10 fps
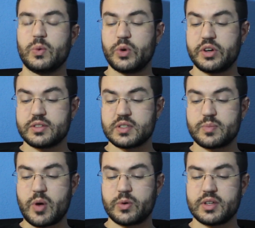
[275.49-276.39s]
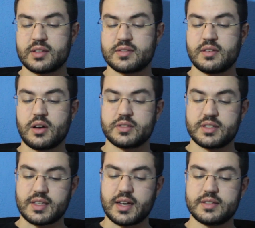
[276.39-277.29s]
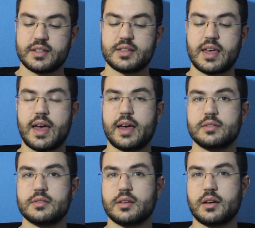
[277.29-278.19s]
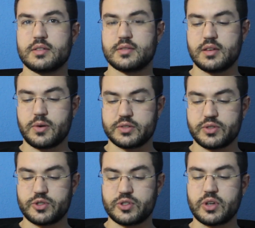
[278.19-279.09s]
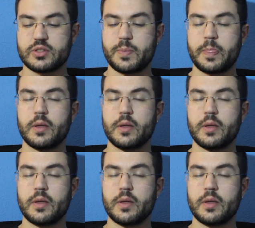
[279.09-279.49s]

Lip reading: Words are spoken as they are decided and as they are understood.